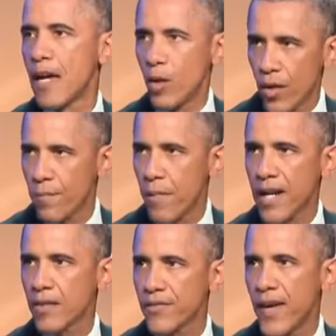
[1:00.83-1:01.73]
I know that
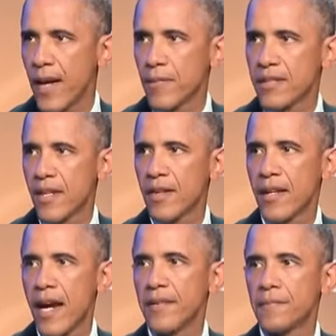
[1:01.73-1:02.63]
Michael's family is here
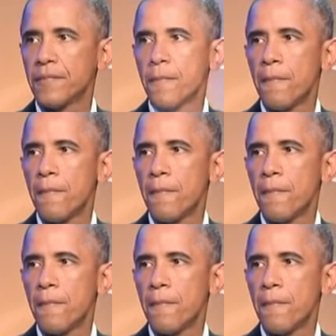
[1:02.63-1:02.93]
tonight.